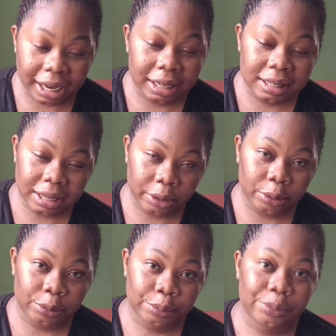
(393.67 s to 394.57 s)
dark
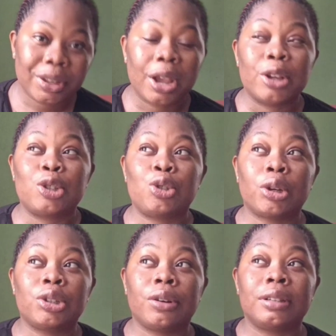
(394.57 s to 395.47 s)
circle.
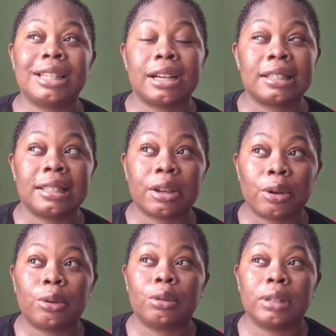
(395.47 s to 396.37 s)
Structural dark
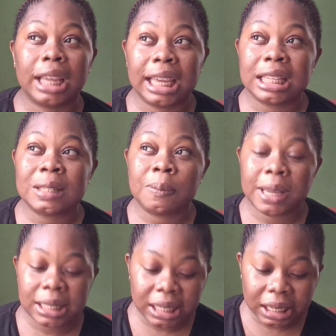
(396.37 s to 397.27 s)
circle is
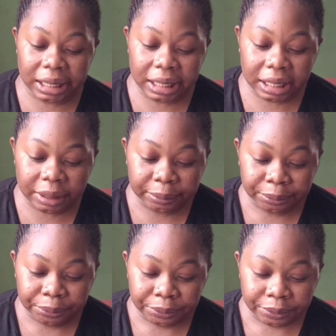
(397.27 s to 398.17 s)
basically
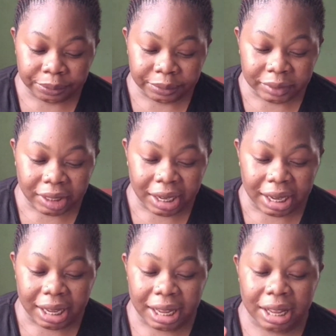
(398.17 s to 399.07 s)

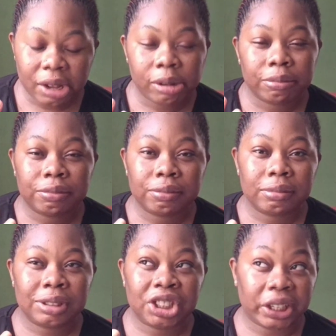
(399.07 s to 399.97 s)

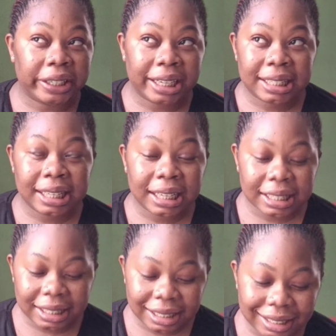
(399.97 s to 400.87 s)

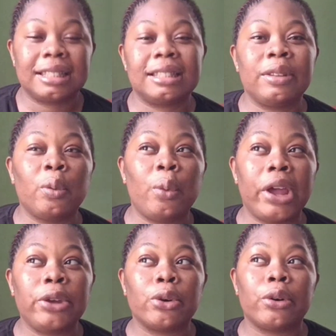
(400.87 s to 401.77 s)
genetic. It's the
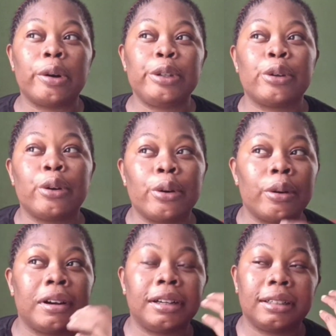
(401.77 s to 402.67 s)
way
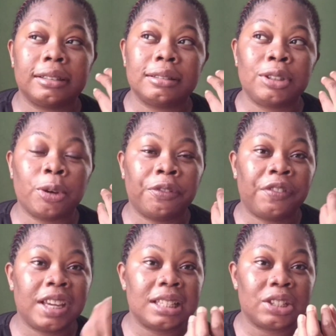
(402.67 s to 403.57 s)
your
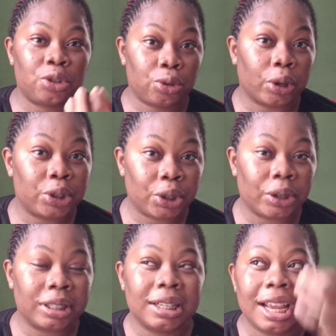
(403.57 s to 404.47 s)
face is
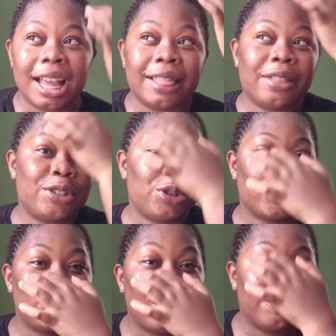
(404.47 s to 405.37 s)
structured, the
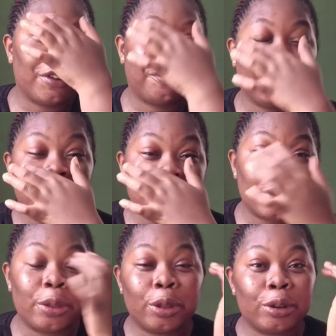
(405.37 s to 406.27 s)
structure of your
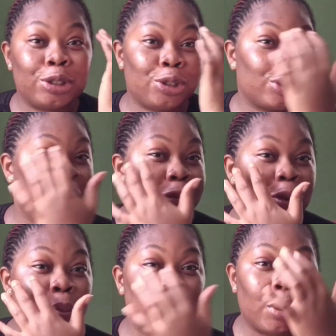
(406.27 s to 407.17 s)
face or the structure
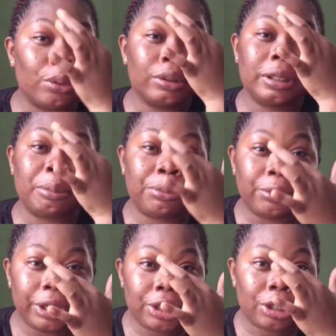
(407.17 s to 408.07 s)
of your bone, the
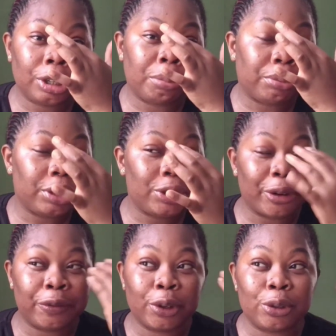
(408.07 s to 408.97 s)

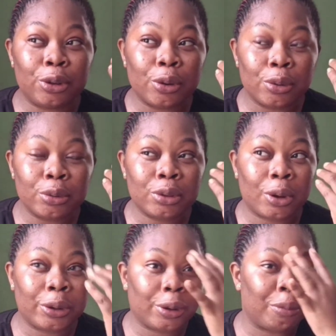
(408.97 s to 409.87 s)
bridge of your
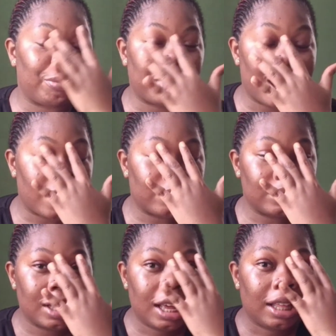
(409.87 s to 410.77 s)
nose or your
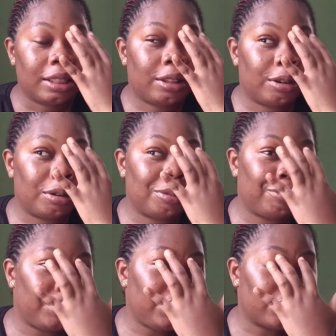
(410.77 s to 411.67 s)
brows, the
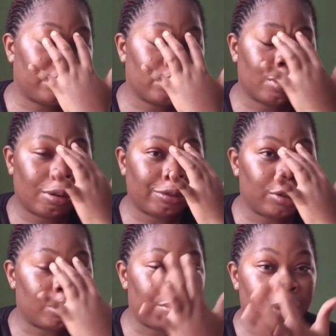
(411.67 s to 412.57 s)
ridge of
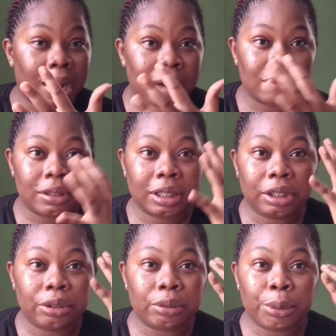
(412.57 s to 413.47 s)
your brows,
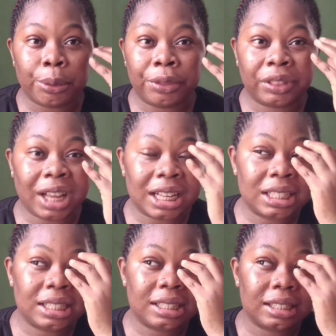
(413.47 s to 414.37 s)
you know,
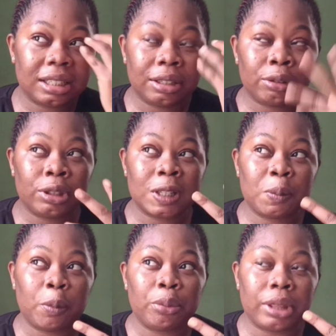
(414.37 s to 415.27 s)
that's
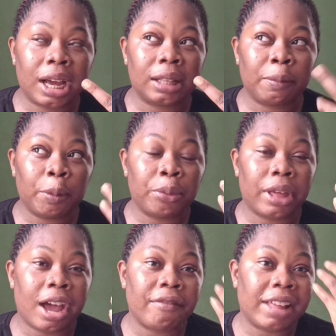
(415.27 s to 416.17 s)
the people
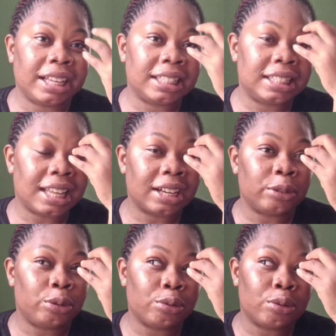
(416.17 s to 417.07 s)
that have like
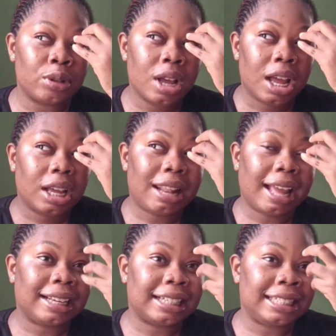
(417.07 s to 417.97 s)
that, those
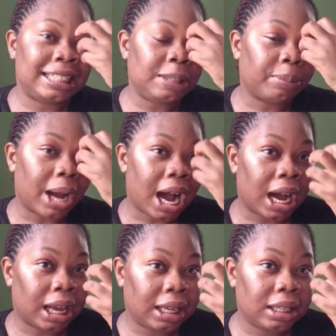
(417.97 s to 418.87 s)
like deep
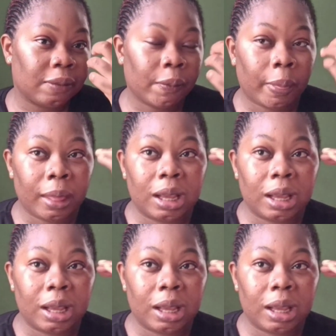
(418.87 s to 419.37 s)
eye,